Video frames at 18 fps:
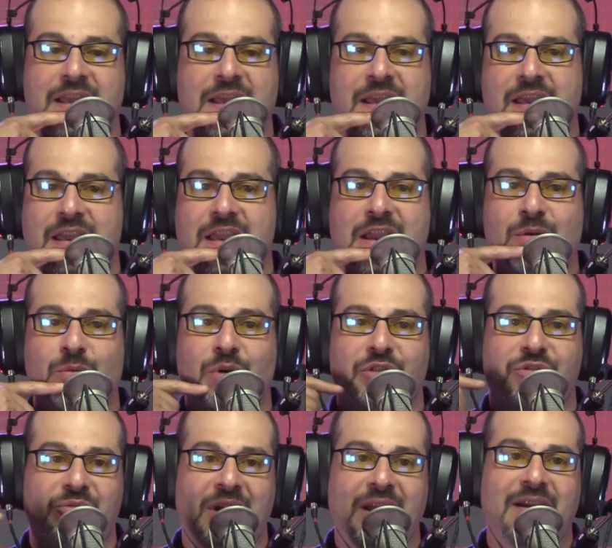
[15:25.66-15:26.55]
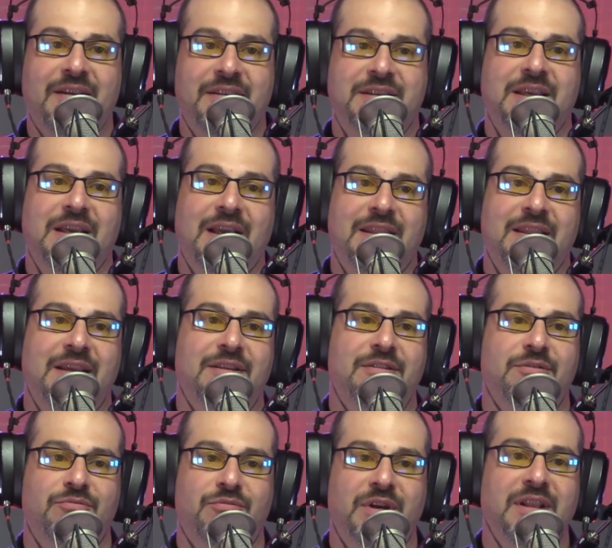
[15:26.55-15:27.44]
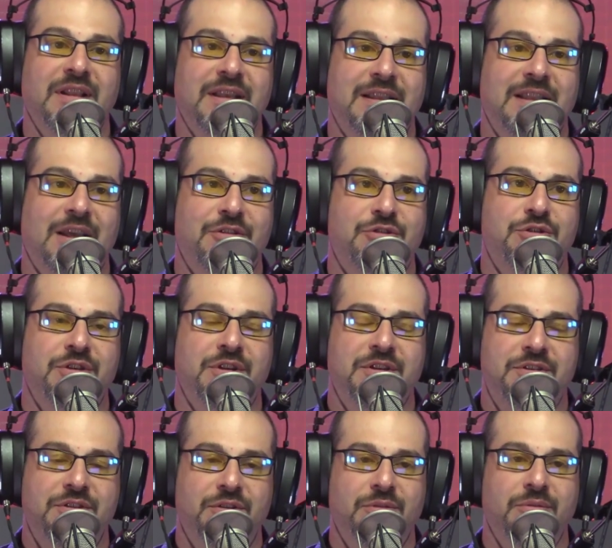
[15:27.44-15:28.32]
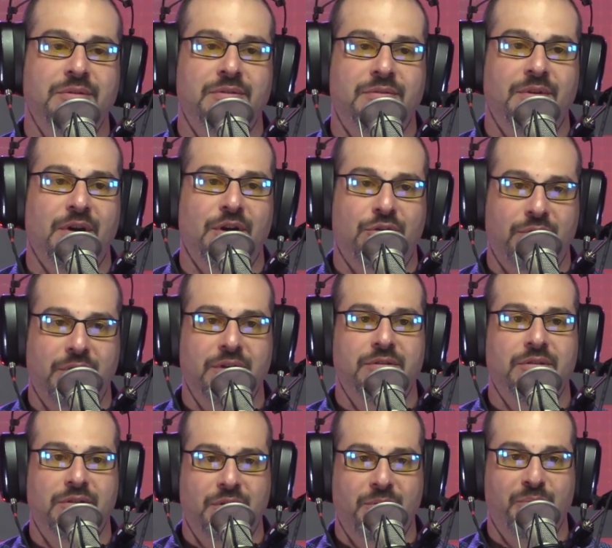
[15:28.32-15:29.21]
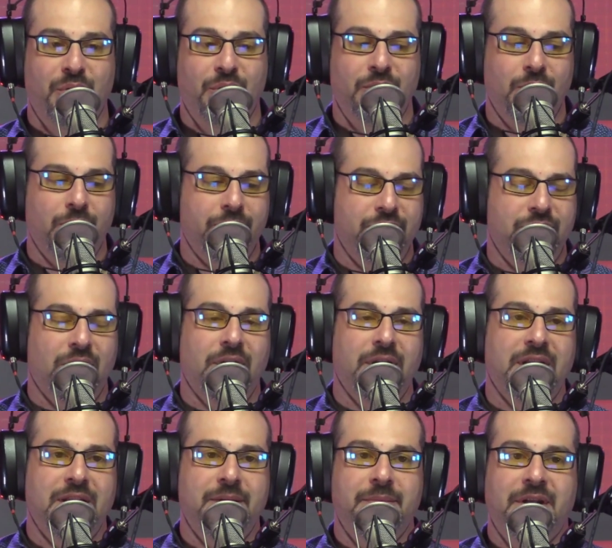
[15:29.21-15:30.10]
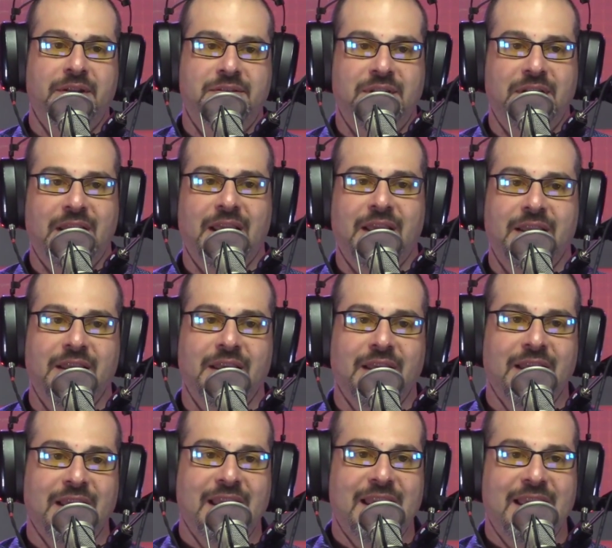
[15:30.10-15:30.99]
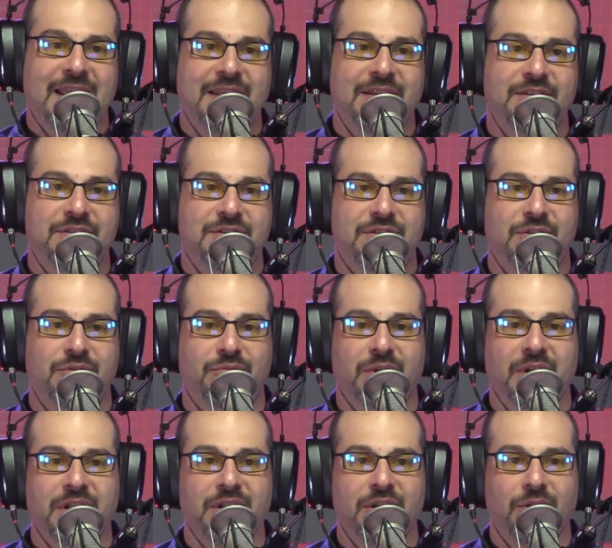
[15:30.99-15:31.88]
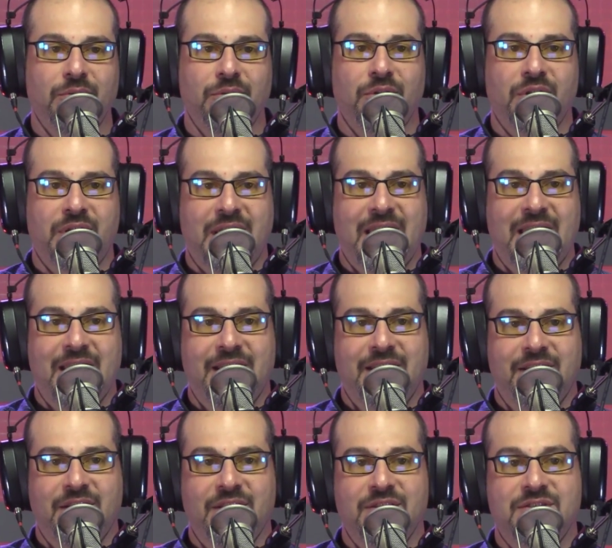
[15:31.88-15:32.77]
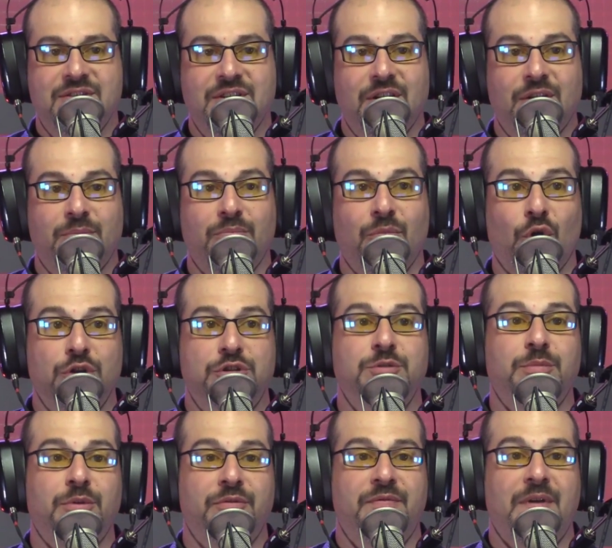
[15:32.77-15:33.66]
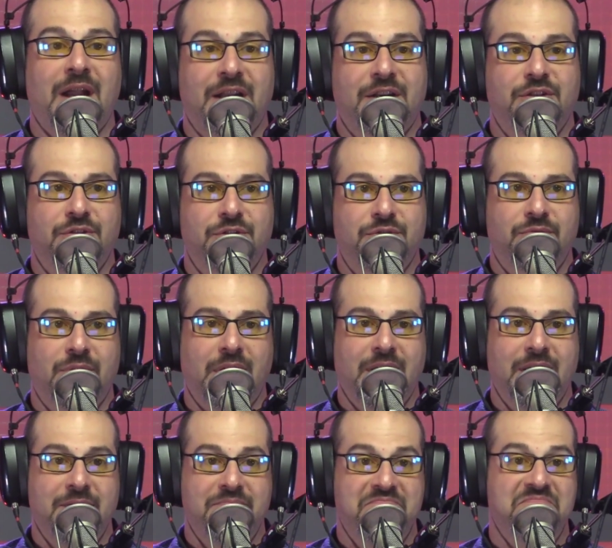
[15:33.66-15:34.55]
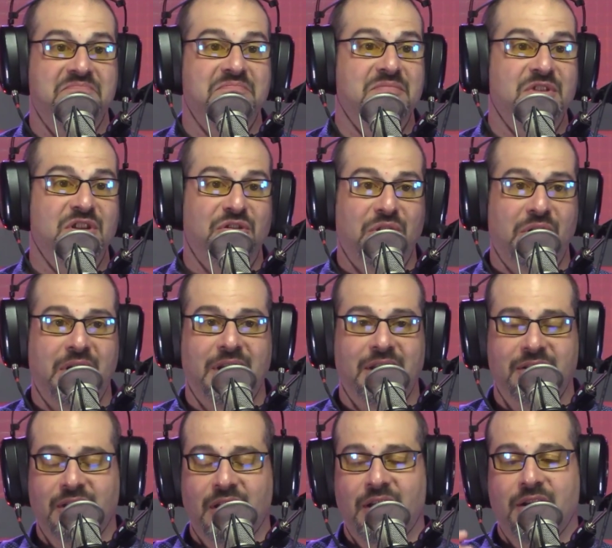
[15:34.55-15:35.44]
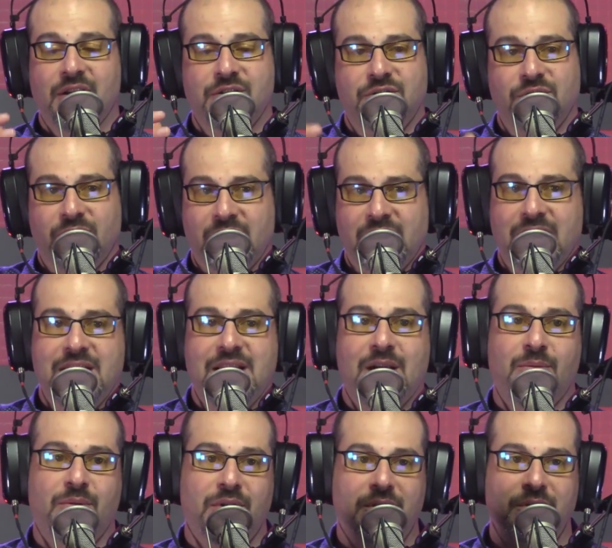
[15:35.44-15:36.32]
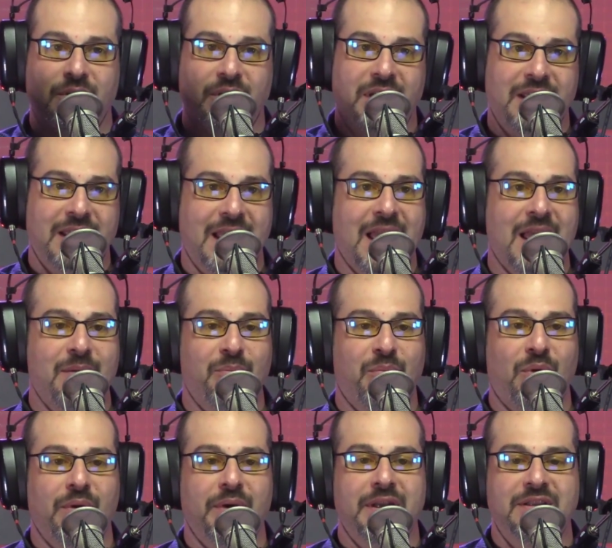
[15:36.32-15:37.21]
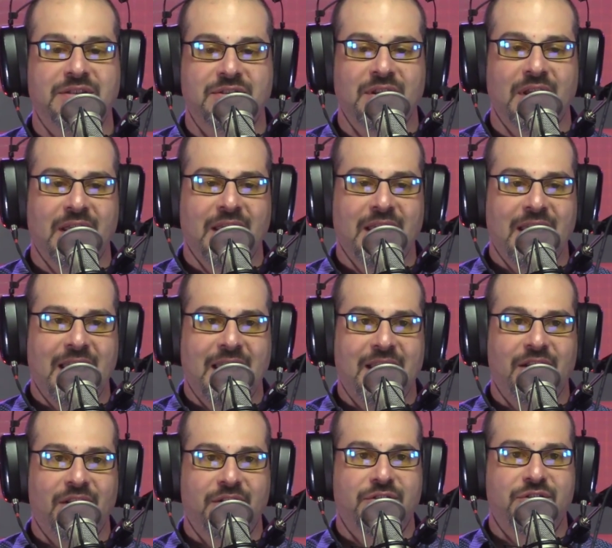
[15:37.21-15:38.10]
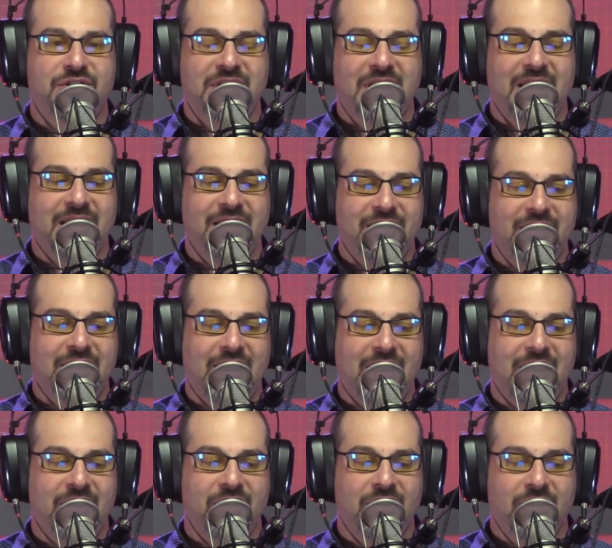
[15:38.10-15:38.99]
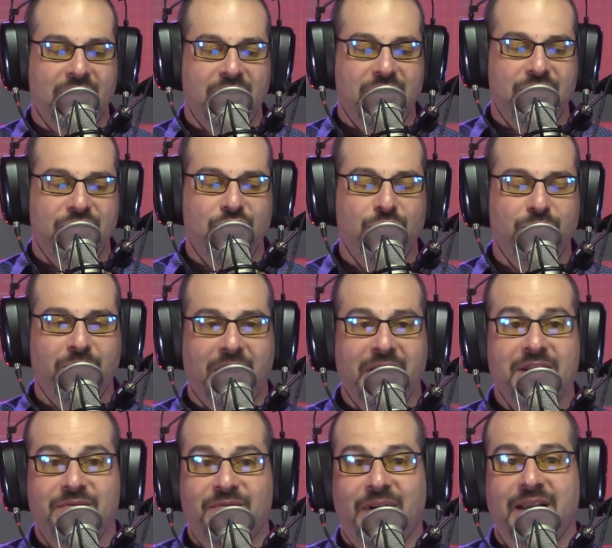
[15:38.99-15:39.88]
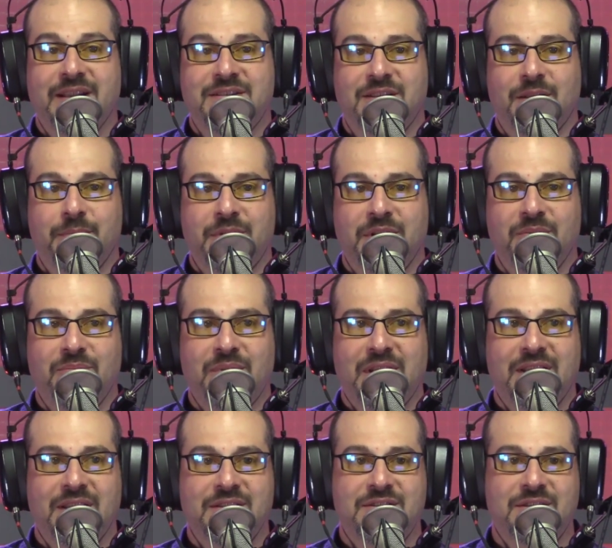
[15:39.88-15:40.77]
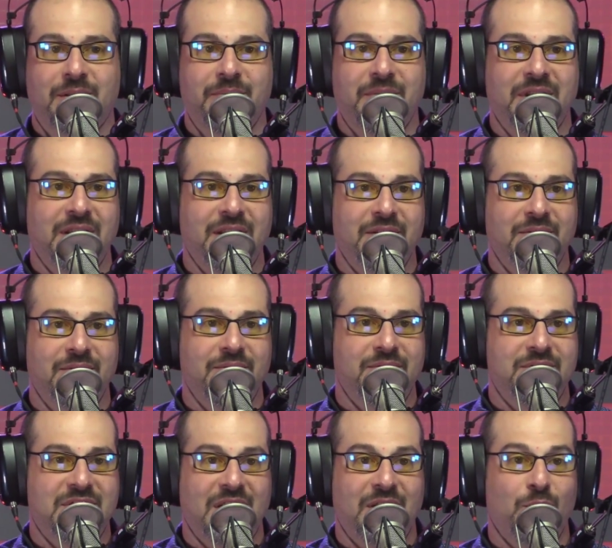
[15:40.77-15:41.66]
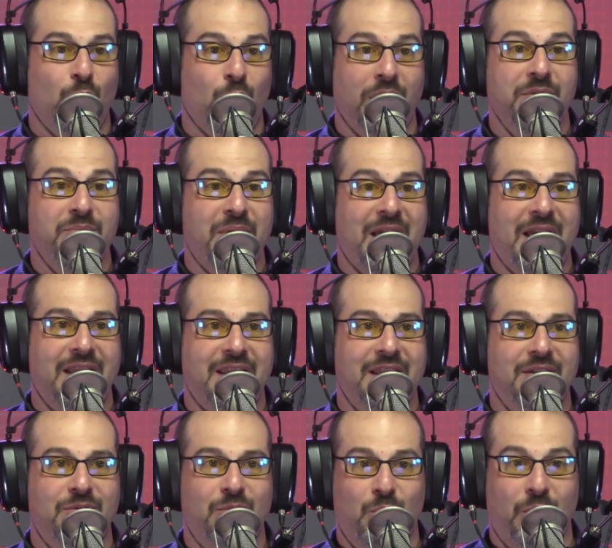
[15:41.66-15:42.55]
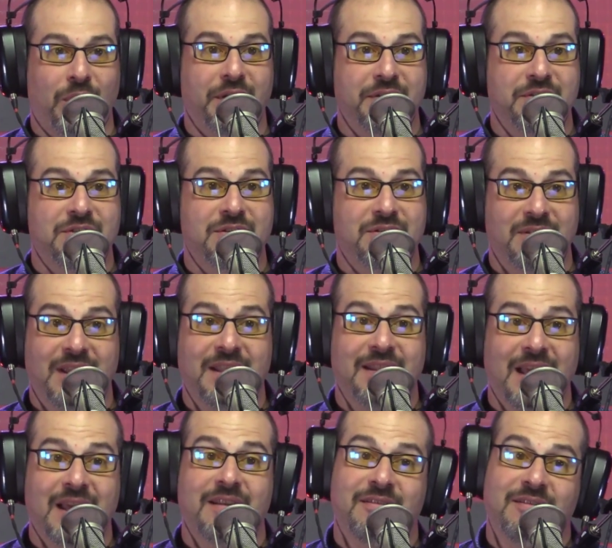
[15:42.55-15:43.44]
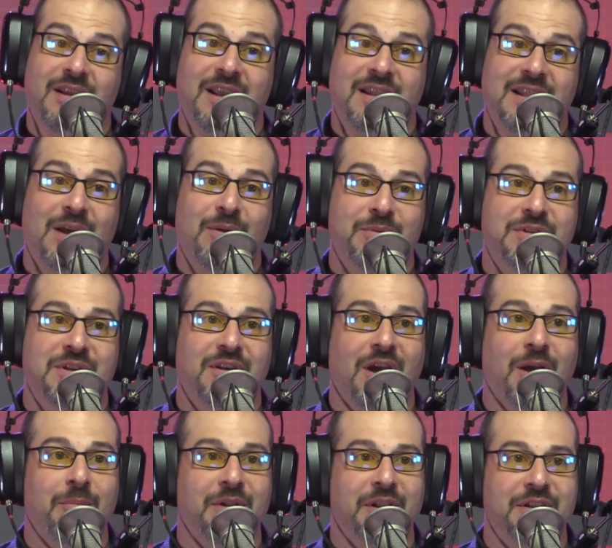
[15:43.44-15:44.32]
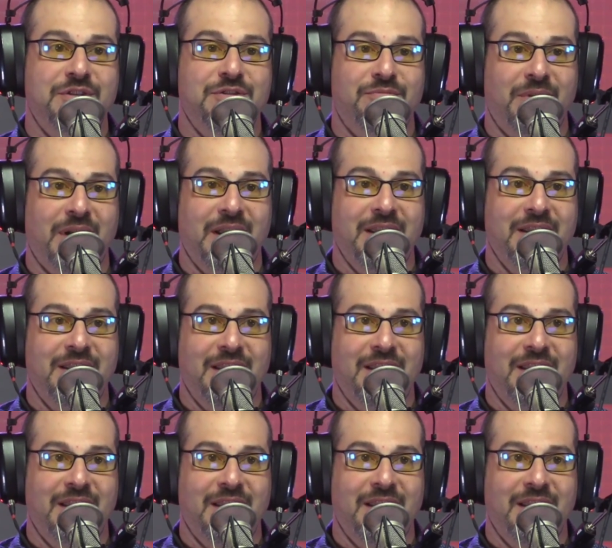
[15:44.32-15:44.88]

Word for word: And what threat hunting, I think, really allows you to do, and a critical component we're talking about today, is to really go look and consider multiple factors, right? Looking at logs, looking at network, looking at endpoints, and understanding that you might find something because something sent one packet once and that was anomalous, right?